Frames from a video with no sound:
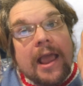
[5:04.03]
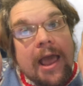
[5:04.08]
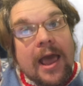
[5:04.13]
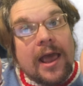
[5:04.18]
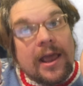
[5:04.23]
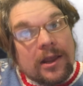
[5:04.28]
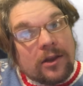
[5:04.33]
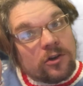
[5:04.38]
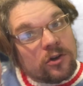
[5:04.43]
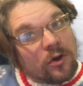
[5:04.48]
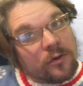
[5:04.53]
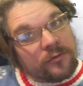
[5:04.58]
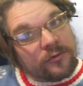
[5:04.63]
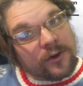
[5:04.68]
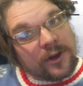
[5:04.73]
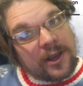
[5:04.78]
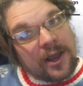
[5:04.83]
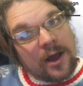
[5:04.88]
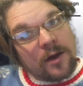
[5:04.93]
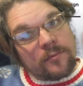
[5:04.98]
hey, don't
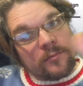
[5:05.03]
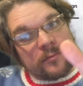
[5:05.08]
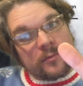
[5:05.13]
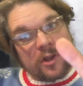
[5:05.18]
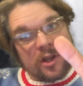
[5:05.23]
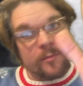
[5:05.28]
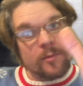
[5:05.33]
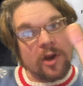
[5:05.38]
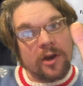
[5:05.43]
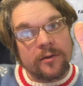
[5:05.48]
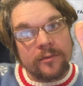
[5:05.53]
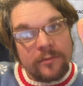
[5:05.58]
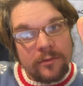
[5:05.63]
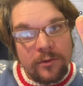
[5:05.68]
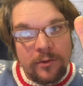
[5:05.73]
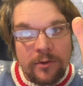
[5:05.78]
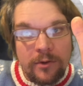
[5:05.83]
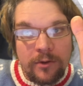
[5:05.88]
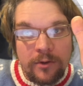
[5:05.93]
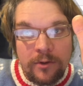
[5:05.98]
freak out. Come here.
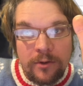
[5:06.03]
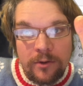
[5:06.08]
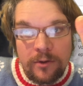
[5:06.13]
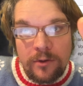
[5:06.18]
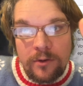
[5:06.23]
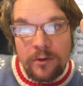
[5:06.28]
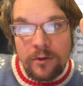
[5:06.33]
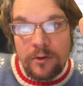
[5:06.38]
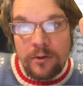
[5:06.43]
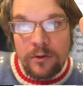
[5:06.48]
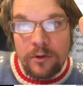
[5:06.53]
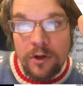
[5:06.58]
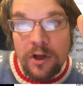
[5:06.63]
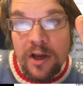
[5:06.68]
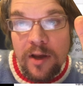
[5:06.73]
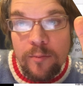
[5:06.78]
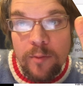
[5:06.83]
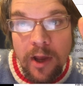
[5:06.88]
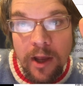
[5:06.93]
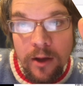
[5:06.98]
Look
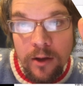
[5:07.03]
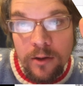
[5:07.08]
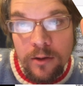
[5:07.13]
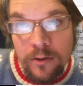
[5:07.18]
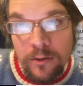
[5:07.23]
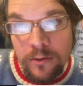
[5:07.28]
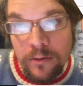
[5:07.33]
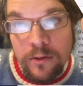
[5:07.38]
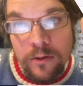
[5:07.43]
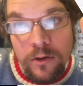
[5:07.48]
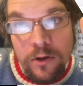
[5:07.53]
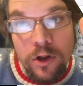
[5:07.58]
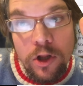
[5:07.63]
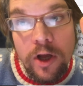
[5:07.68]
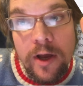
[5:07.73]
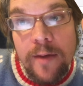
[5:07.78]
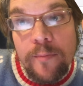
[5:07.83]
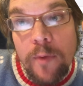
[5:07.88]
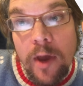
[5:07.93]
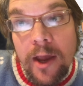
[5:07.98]
at me.
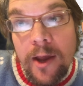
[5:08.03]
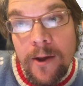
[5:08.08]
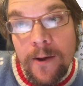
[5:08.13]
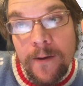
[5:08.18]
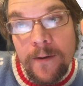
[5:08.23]
Look at me.